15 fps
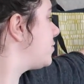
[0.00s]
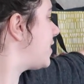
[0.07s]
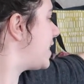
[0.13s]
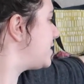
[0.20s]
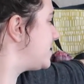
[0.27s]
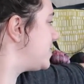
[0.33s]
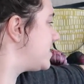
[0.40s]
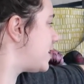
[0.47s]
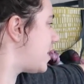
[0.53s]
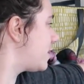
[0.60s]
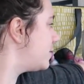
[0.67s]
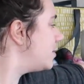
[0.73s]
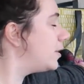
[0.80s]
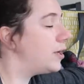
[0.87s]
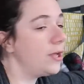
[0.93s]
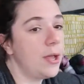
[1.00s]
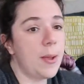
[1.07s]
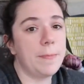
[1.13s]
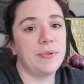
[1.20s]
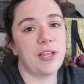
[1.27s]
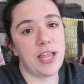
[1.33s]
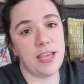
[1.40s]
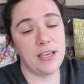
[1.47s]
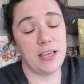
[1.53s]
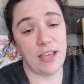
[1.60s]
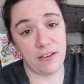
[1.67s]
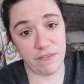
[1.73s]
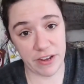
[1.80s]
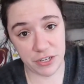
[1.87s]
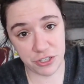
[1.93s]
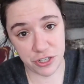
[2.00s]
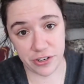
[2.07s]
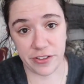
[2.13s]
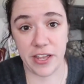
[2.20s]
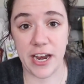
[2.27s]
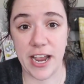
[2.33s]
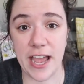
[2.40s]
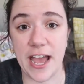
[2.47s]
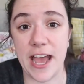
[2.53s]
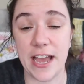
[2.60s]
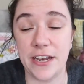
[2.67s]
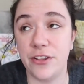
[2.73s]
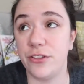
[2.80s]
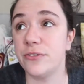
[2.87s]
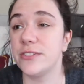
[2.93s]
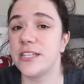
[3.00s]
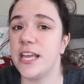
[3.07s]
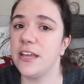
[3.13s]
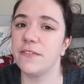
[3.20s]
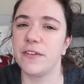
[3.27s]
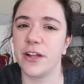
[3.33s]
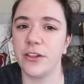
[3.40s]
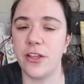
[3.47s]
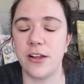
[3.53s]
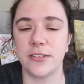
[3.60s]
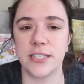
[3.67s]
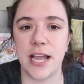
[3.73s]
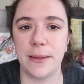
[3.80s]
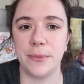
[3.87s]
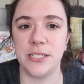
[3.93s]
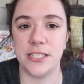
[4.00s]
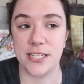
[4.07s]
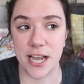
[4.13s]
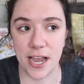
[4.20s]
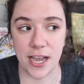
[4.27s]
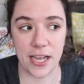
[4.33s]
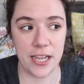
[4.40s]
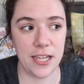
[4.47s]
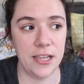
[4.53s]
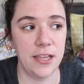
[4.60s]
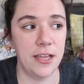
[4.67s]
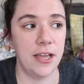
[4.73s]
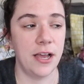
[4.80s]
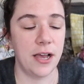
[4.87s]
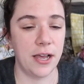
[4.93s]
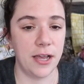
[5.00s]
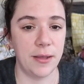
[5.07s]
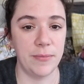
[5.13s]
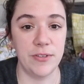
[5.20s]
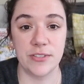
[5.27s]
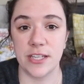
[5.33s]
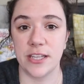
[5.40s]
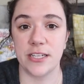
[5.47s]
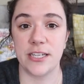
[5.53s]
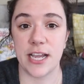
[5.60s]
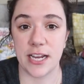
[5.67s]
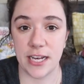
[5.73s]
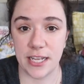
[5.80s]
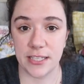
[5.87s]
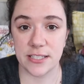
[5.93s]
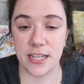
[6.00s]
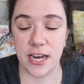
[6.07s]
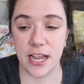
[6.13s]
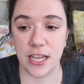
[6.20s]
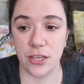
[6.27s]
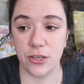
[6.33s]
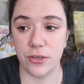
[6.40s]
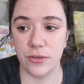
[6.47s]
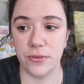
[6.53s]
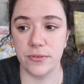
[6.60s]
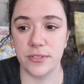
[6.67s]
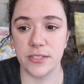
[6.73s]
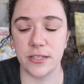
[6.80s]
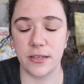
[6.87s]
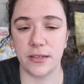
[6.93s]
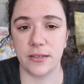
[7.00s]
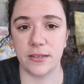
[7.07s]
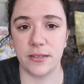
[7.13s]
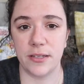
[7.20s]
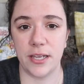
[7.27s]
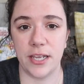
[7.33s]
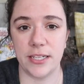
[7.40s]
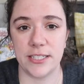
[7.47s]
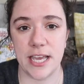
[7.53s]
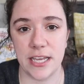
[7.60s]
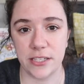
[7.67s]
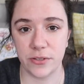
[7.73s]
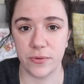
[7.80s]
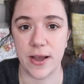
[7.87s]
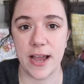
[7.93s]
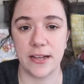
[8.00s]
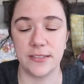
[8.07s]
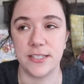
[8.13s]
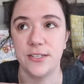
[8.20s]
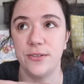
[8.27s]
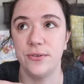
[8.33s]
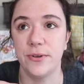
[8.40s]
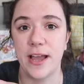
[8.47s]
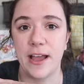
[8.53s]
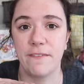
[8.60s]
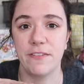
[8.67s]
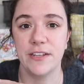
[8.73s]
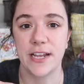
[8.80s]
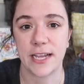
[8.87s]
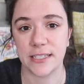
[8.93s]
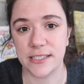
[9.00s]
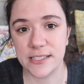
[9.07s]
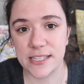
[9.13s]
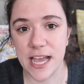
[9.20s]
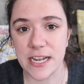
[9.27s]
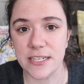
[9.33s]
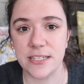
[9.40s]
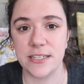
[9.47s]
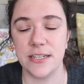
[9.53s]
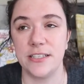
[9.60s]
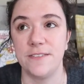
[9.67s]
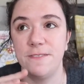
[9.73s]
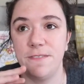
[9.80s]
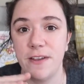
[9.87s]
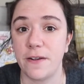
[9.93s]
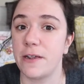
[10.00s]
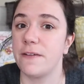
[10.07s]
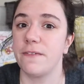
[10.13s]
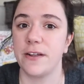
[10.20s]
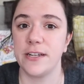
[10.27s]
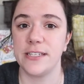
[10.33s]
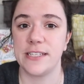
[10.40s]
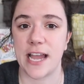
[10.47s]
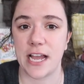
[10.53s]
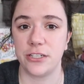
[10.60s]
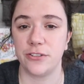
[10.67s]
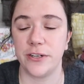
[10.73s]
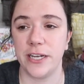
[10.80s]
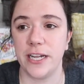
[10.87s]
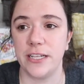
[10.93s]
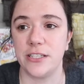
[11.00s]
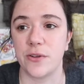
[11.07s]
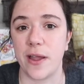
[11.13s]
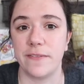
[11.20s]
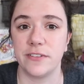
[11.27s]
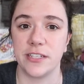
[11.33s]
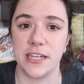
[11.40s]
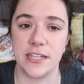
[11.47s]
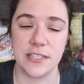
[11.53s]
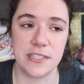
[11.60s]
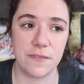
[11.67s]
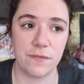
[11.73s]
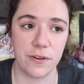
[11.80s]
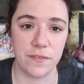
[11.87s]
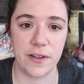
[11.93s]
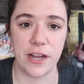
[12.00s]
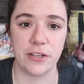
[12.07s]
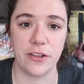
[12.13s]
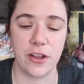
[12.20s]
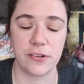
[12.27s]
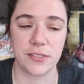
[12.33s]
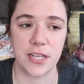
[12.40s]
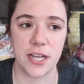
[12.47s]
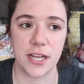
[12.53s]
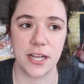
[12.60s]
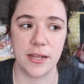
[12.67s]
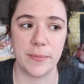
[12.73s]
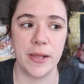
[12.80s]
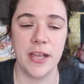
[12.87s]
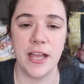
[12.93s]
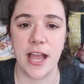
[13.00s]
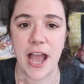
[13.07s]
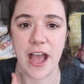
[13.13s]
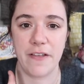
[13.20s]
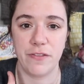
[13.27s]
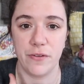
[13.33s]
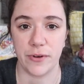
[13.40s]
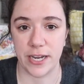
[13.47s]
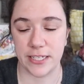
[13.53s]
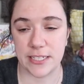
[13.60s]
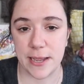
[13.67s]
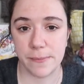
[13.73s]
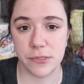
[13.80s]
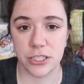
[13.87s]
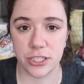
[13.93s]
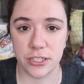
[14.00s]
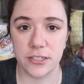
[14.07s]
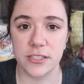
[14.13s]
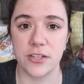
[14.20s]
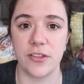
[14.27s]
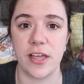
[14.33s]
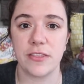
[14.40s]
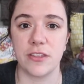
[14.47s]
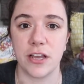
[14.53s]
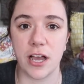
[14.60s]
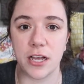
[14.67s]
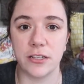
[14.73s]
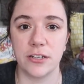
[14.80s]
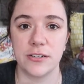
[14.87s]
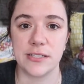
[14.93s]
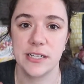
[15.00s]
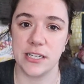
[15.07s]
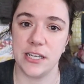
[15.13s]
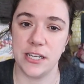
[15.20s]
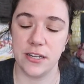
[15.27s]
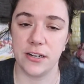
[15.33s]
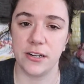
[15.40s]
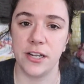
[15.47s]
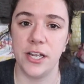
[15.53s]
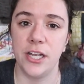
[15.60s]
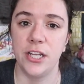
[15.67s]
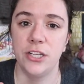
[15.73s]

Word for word: So that's the sock blank adventure that I had. Those take a very long time to dye, um, using the techniques that I use. It takes a while to have the dye set. It's very, very saturated, so I have to let it sit for a very long time at the right temperature so that the colors adhere